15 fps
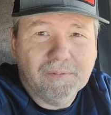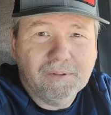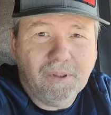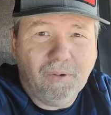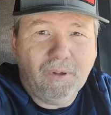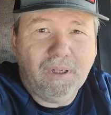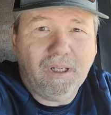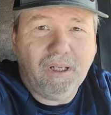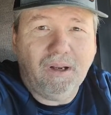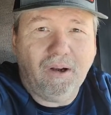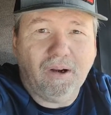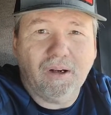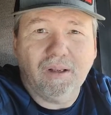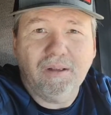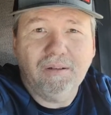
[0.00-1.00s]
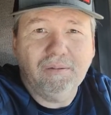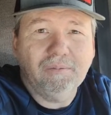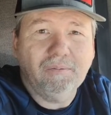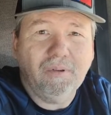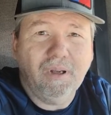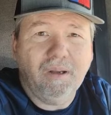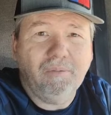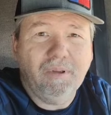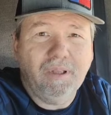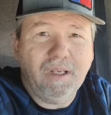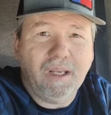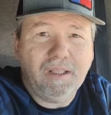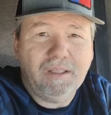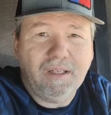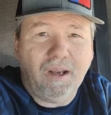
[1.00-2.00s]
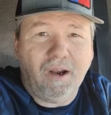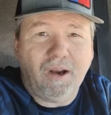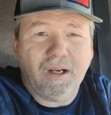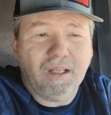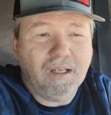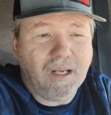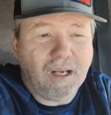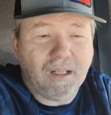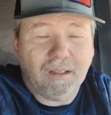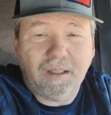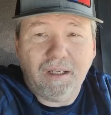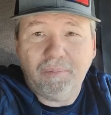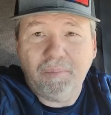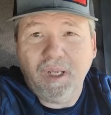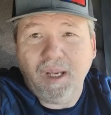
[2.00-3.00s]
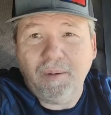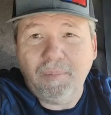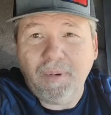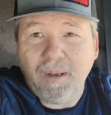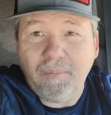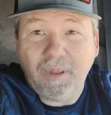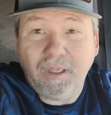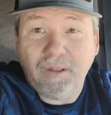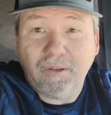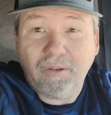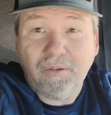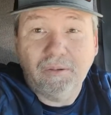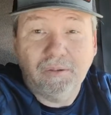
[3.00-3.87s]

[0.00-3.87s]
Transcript: Going to Garland. Well, when you get to Garland, holler at me. I might be here.